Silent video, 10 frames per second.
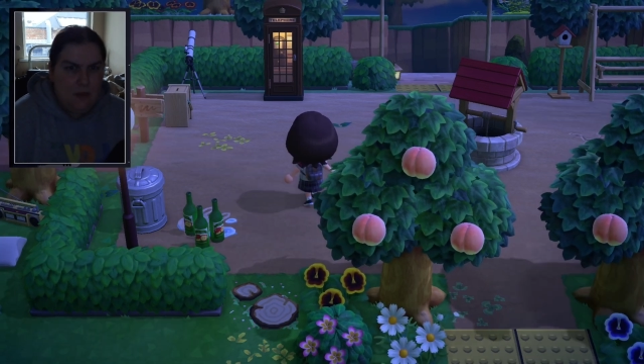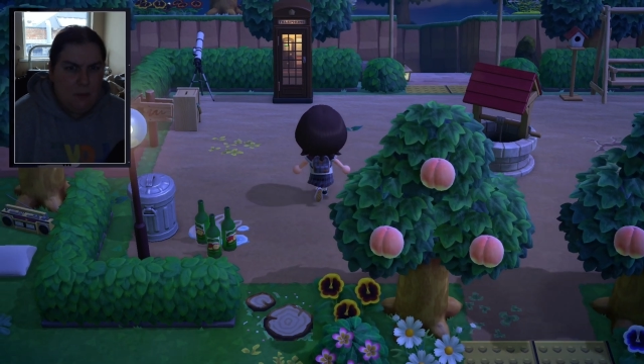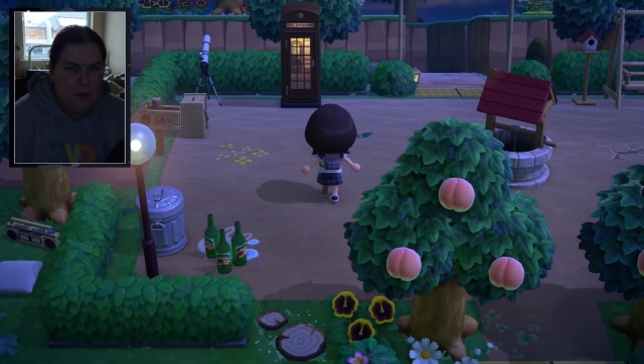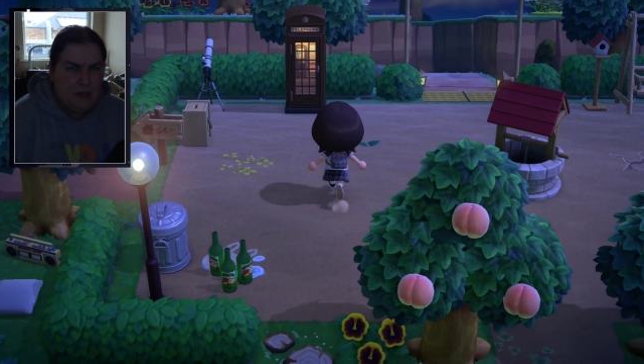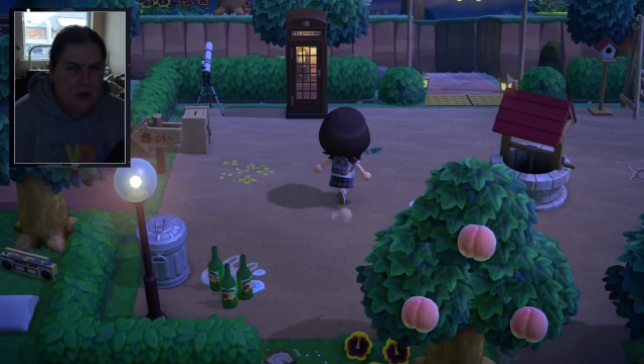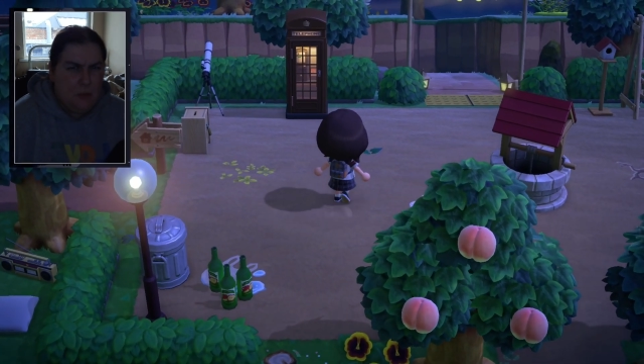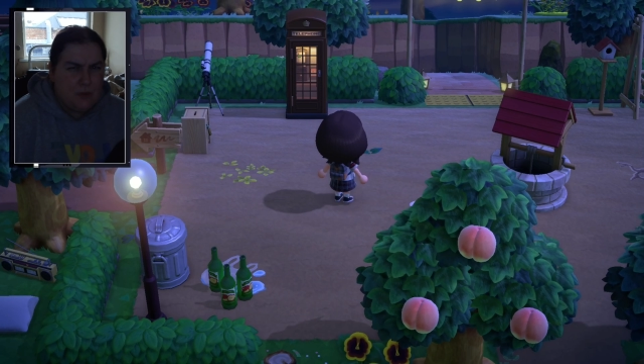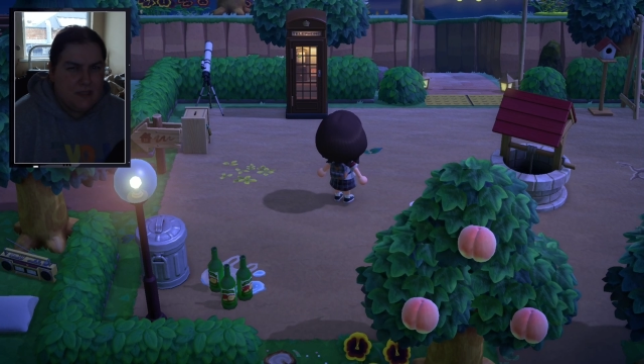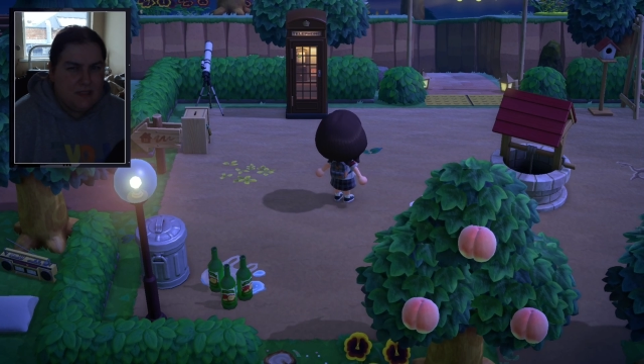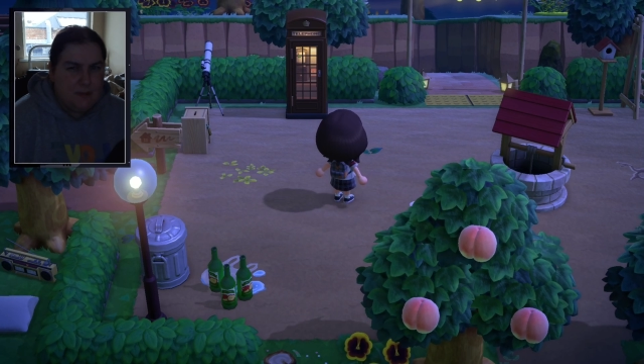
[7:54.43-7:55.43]
But I don't
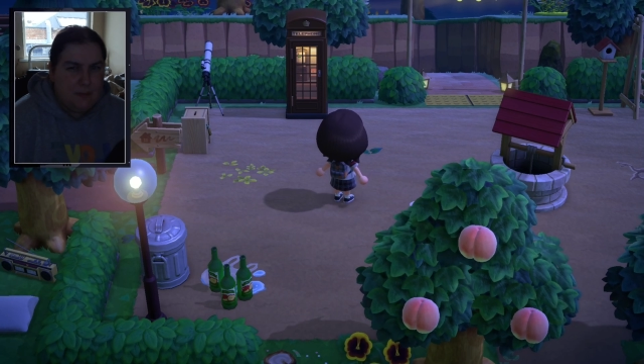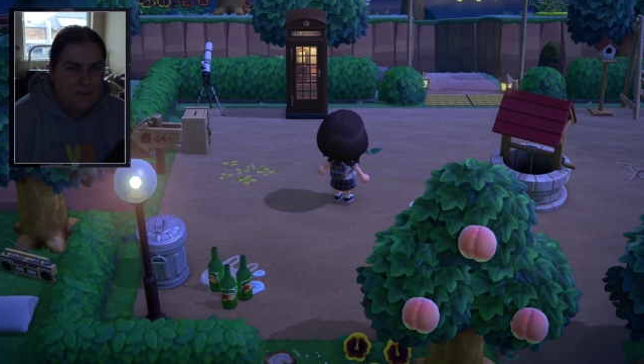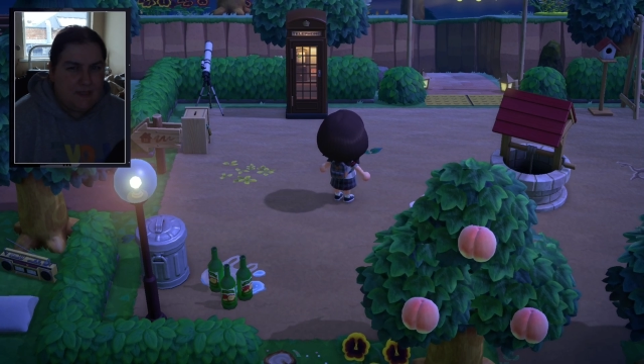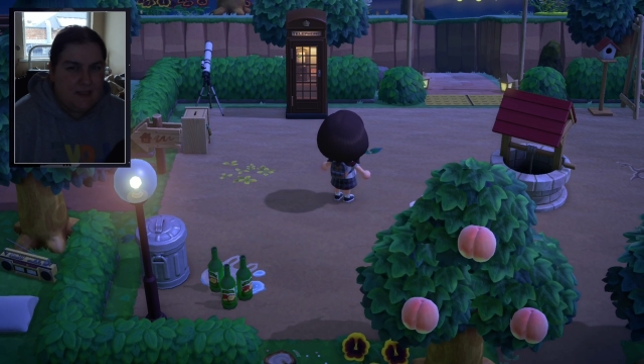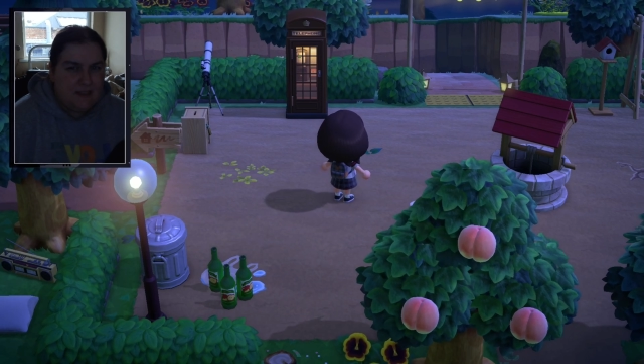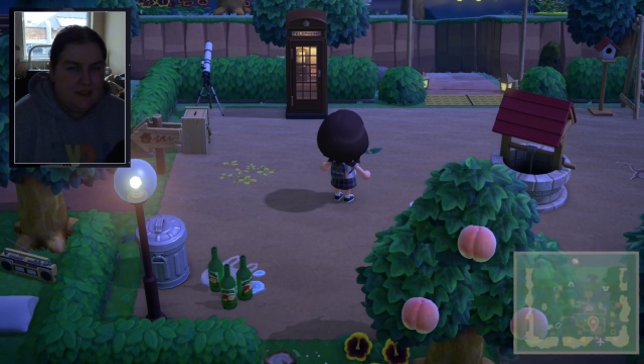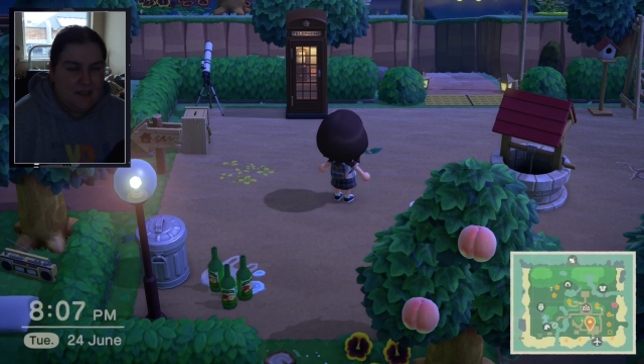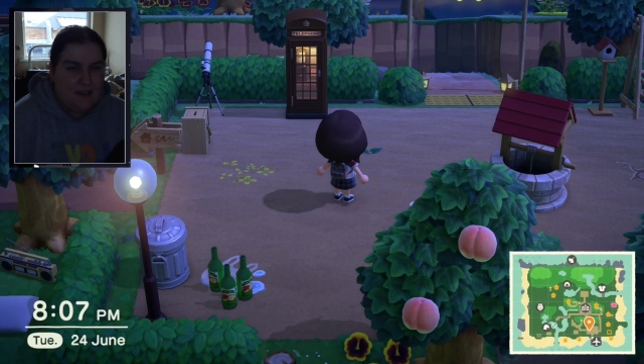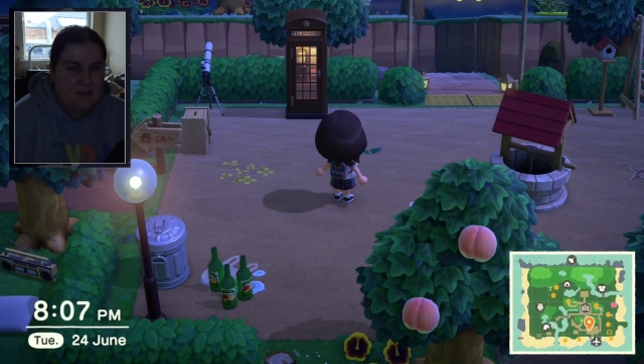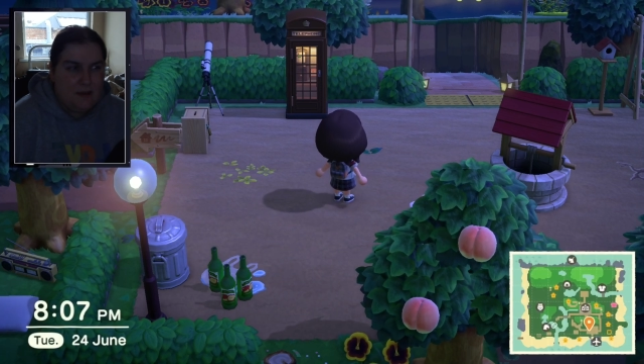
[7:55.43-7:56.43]
want it to be
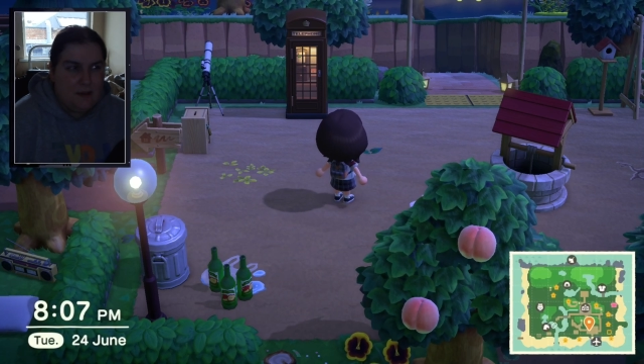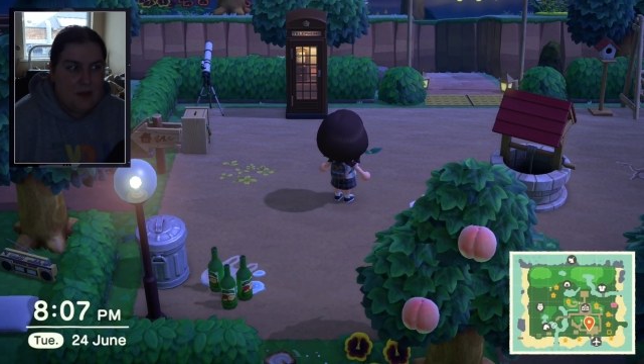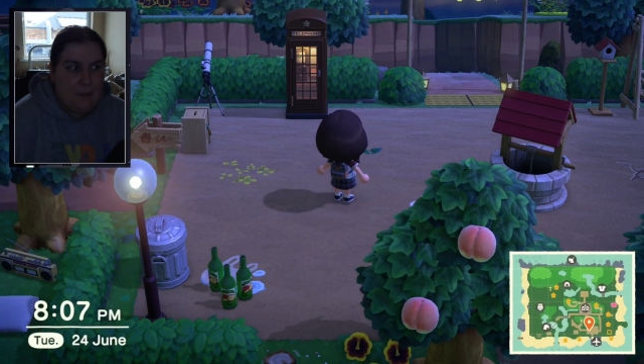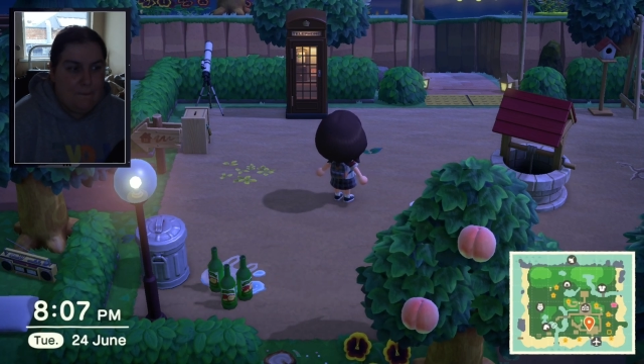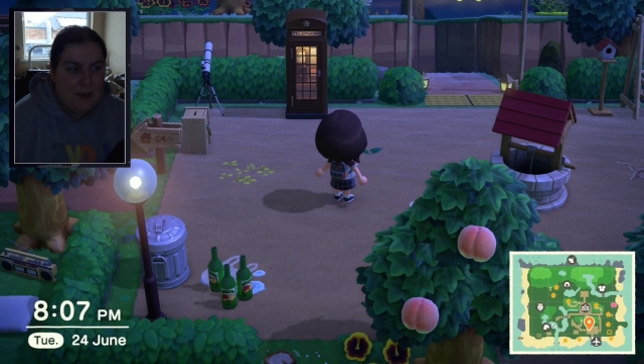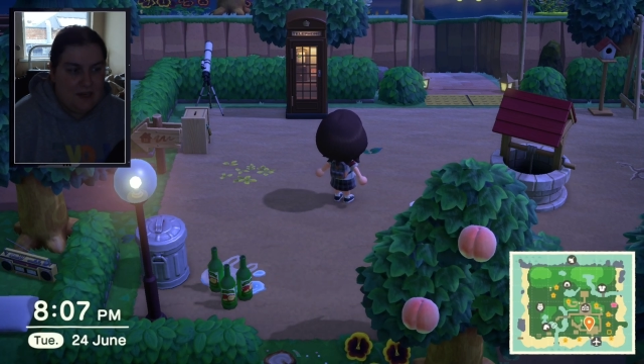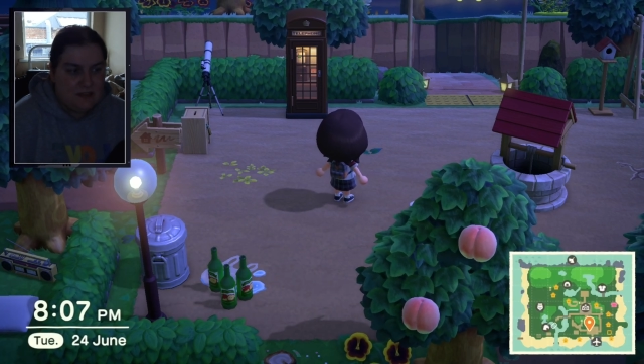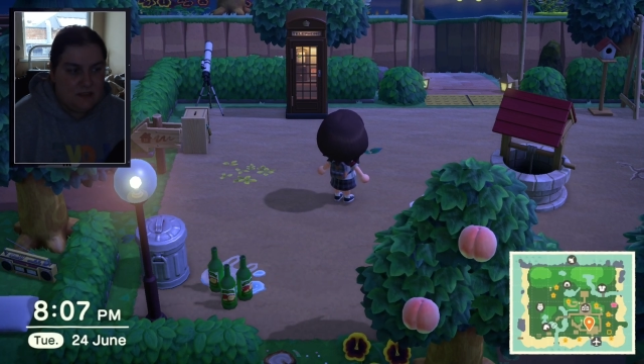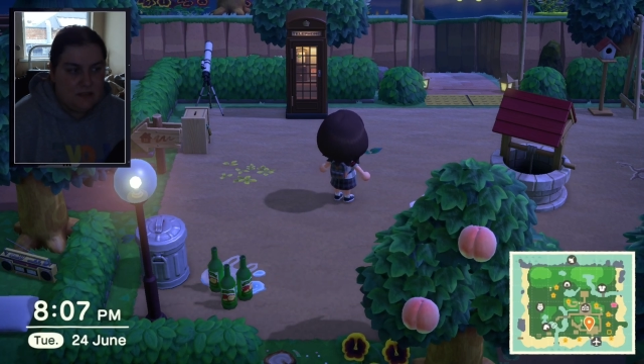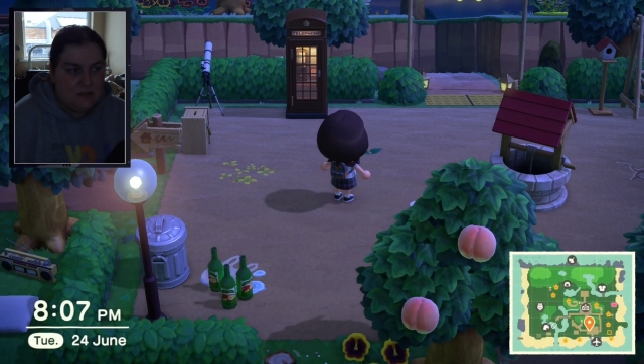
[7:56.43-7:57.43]
particularly
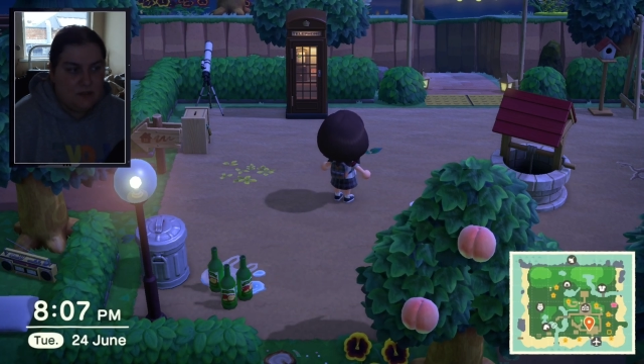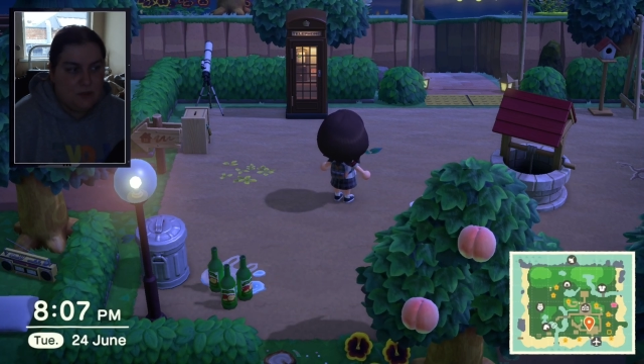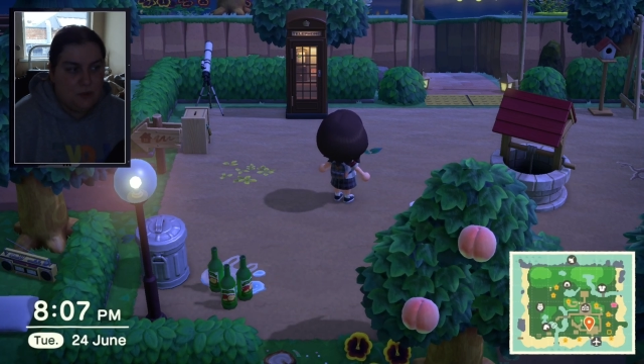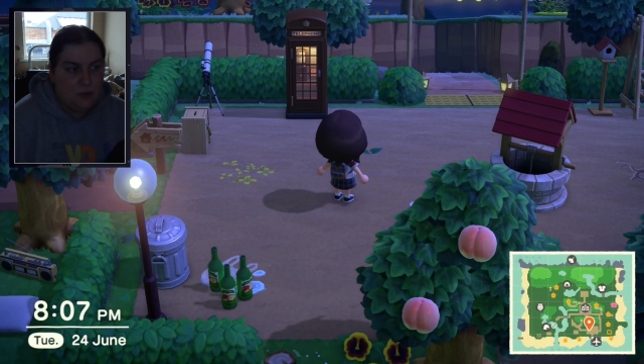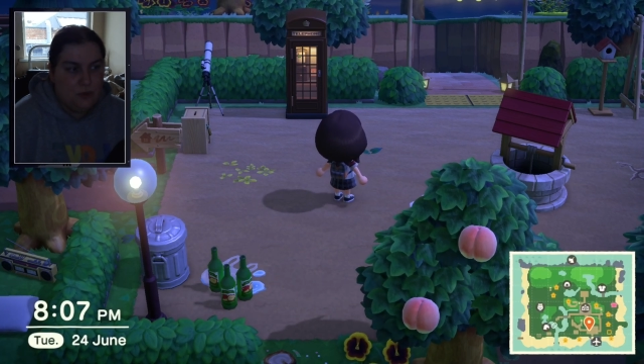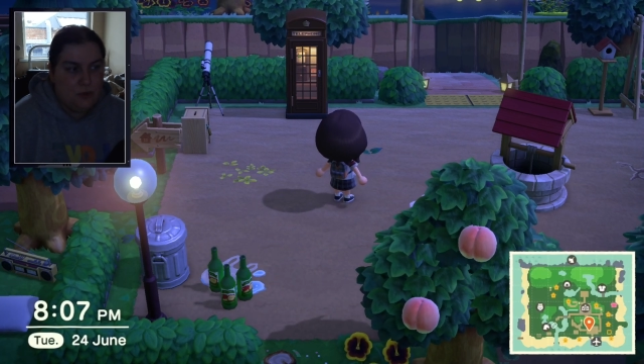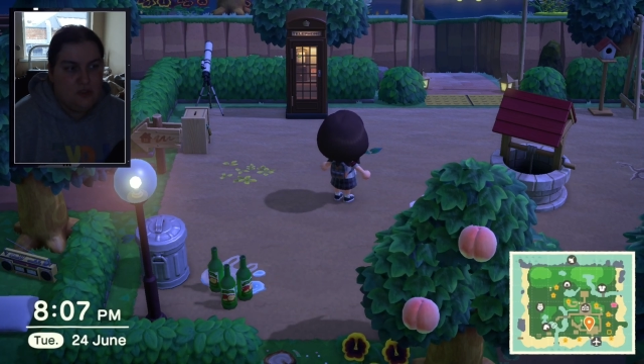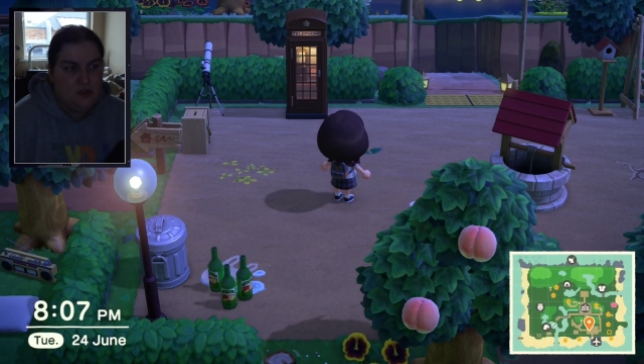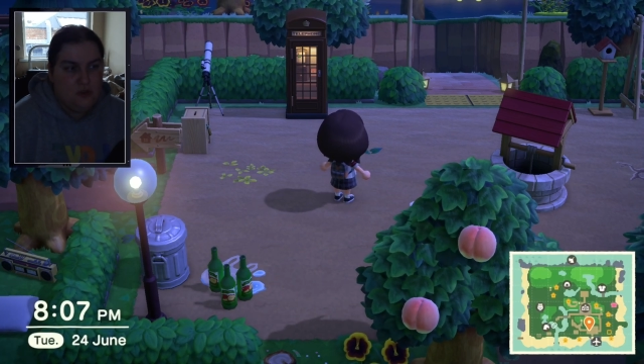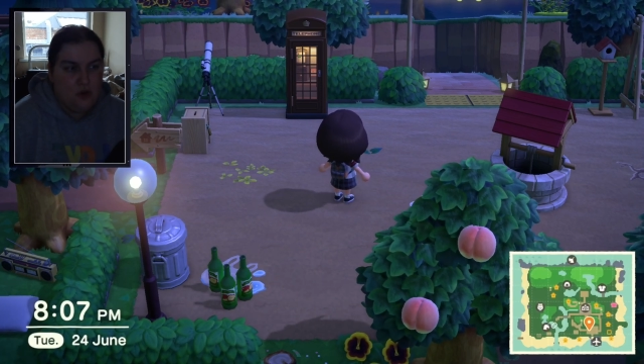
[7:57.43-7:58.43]
abandoned or
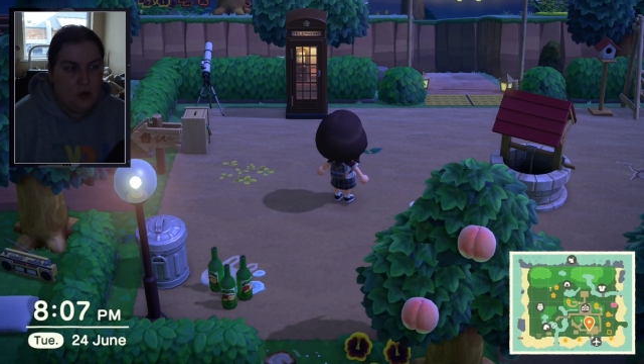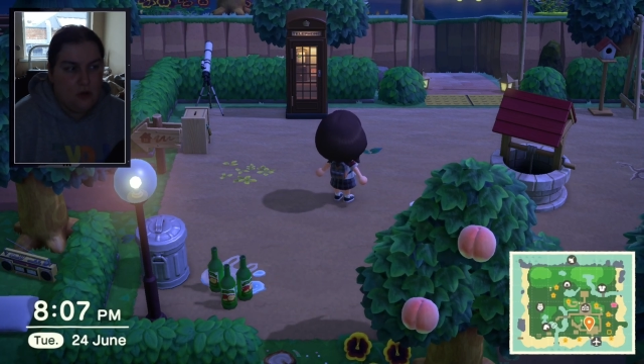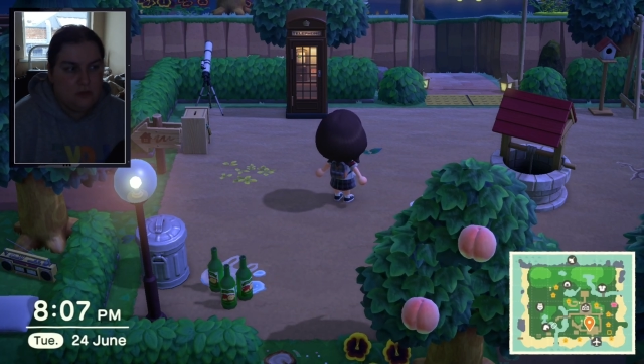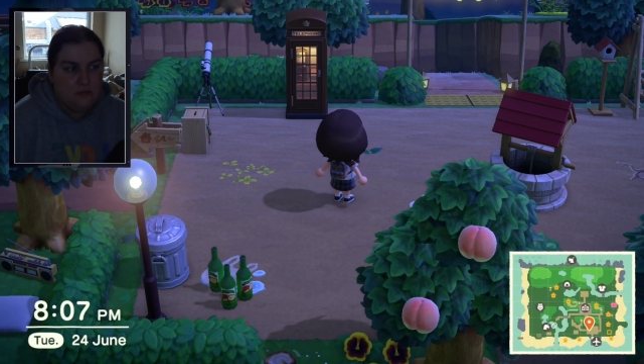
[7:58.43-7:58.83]
not